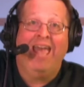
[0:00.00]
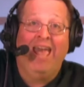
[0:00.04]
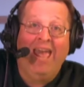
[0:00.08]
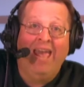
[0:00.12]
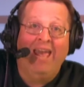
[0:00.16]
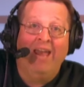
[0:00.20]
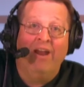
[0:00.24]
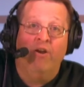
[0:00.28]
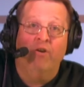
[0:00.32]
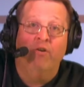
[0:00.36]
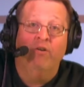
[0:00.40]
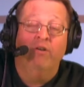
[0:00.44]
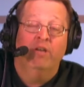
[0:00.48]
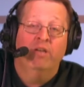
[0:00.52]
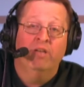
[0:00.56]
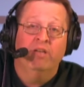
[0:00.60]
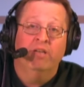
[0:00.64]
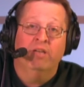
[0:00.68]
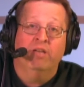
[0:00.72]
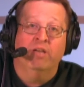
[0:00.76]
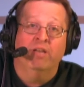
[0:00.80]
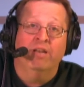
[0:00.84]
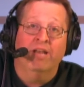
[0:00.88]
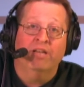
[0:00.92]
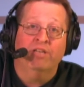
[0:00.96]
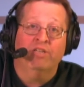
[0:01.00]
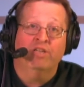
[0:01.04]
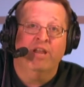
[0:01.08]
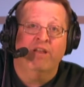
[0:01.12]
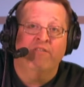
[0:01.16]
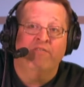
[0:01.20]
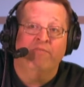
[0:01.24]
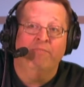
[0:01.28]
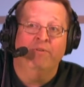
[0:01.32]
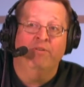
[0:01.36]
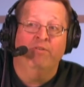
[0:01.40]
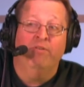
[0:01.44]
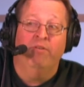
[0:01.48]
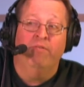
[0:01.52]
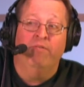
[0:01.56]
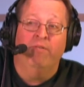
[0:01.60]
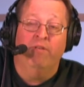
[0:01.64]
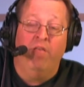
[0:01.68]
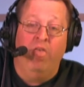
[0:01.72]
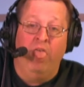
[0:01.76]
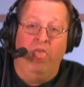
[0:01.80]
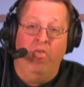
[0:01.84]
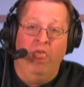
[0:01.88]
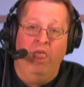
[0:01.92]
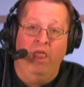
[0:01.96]
care, connection,
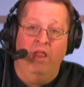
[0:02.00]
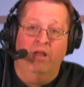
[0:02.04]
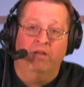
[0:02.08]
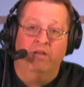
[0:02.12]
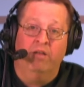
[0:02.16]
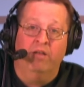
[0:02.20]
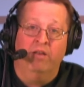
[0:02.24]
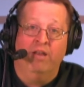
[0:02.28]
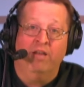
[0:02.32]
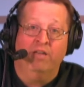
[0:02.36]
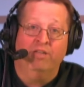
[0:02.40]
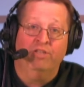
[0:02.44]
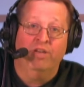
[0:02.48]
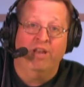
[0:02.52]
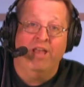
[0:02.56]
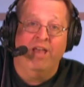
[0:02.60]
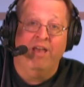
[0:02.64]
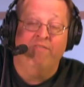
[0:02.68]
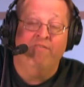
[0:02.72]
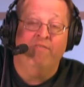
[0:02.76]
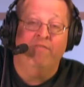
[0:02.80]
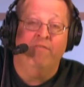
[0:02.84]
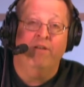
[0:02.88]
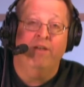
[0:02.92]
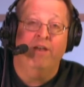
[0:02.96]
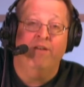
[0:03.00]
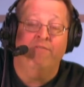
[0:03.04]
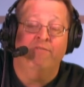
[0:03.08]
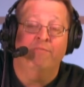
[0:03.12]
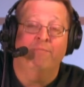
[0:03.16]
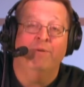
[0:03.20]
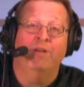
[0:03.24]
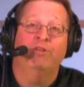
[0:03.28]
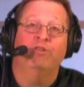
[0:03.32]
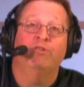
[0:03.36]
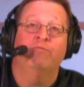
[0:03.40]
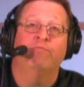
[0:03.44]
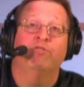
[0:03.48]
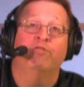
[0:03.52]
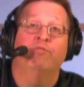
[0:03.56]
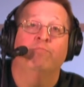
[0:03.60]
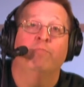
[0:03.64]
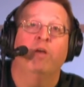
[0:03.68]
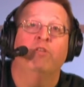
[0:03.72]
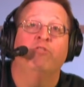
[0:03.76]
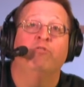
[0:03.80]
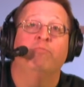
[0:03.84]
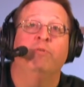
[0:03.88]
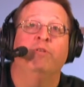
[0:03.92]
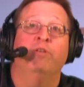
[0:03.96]
affirmation,
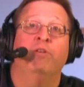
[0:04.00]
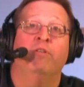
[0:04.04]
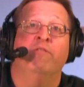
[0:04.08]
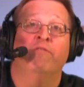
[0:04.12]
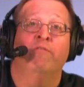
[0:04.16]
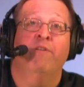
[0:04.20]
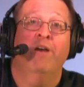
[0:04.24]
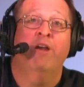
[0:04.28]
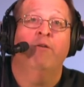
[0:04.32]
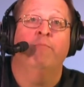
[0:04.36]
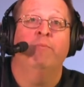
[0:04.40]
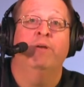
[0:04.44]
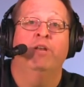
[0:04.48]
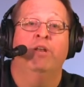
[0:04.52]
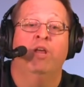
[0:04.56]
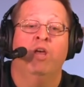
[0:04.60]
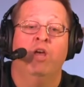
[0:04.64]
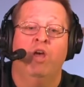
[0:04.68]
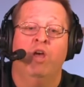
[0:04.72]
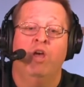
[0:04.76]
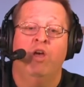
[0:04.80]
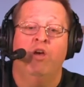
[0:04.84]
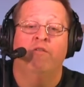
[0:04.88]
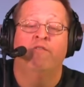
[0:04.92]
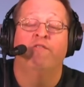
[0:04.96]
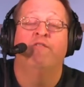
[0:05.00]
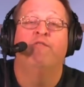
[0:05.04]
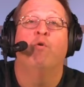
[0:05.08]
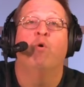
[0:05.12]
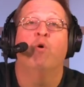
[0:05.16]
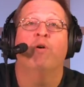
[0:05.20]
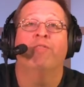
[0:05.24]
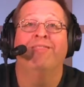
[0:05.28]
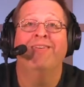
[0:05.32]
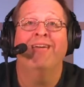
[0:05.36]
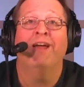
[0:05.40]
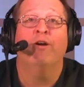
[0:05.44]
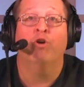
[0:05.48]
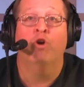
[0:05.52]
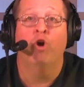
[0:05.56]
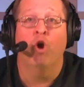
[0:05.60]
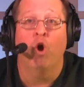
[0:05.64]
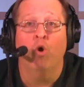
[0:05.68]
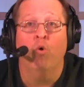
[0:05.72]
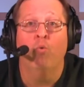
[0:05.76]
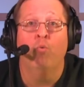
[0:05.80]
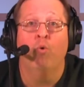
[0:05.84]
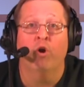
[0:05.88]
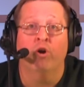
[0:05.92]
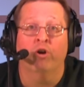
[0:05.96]
responsibility, environment, for their
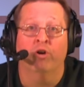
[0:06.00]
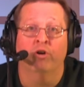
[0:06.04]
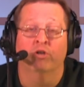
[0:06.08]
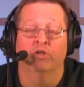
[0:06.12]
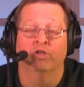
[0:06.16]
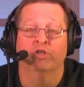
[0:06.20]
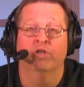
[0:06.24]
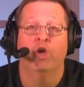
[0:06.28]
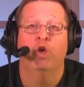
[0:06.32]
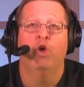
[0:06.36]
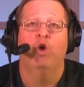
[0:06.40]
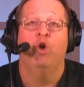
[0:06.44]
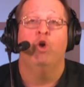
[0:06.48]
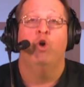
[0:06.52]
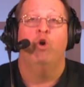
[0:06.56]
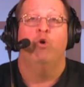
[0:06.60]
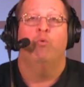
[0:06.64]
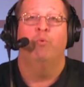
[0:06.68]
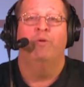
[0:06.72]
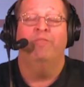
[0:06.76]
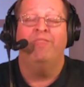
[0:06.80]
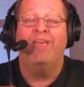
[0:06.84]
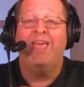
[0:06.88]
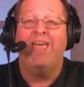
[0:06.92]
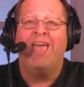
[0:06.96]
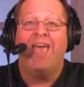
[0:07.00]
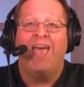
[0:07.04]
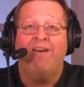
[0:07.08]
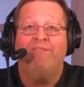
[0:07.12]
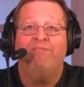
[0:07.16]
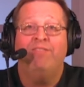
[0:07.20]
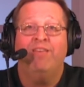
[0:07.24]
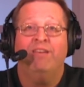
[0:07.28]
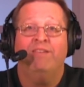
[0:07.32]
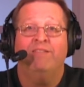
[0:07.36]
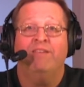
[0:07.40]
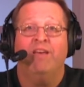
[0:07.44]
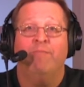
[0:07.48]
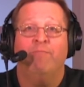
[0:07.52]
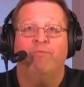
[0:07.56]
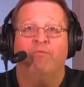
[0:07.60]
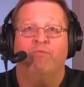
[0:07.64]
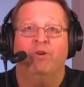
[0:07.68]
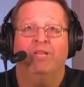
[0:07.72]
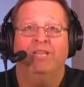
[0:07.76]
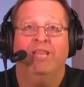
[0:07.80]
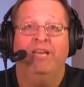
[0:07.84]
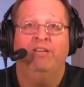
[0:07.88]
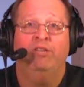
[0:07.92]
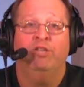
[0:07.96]
coworkers. When they have that type
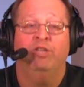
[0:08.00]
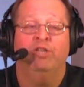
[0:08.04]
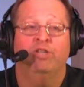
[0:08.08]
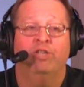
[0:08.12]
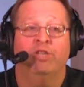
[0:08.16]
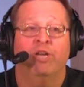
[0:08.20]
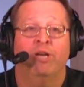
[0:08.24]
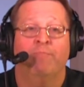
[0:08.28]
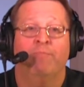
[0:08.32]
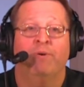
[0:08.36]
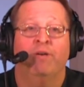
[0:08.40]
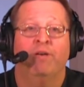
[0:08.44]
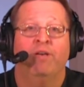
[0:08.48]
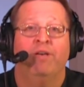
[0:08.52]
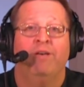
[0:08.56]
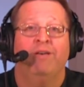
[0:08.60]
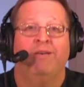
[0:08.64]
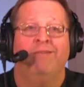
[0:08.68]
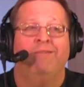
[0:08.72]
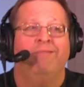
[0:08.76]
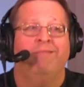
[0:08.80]
of relationship,